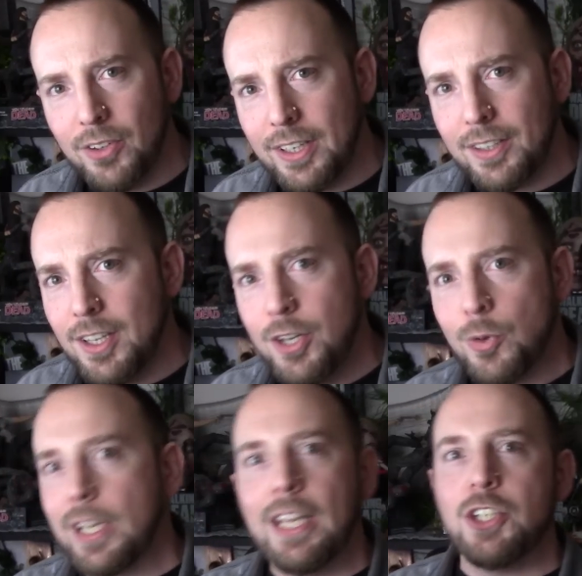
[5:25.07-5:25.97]
Like,
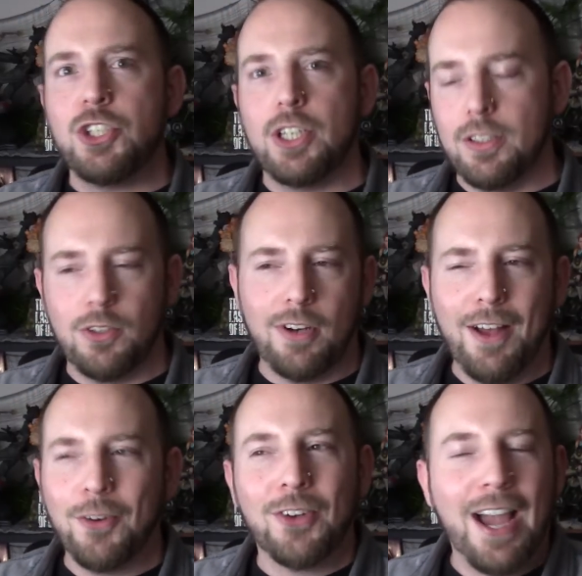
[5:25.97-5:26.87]
Rick ain't shit. Or I
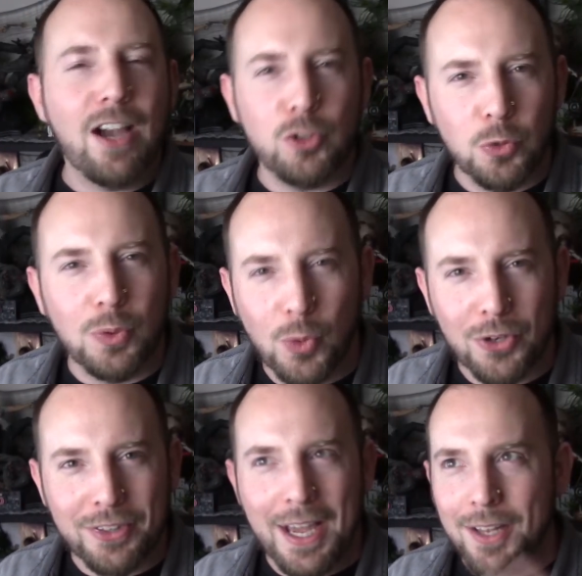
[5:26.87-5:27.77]
don't know how you would
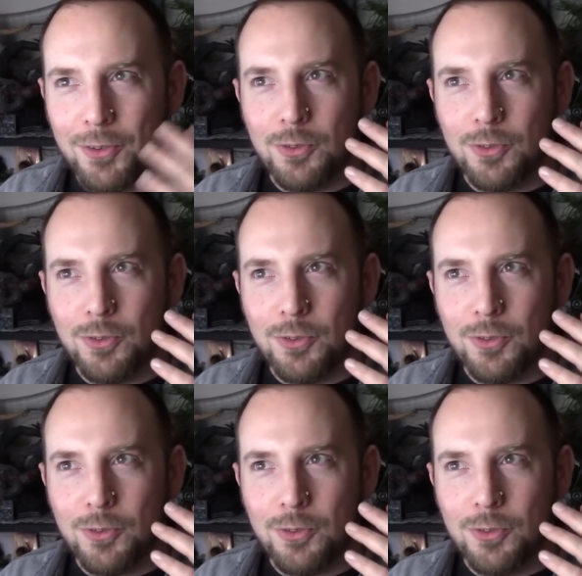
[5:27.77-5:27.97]
word that.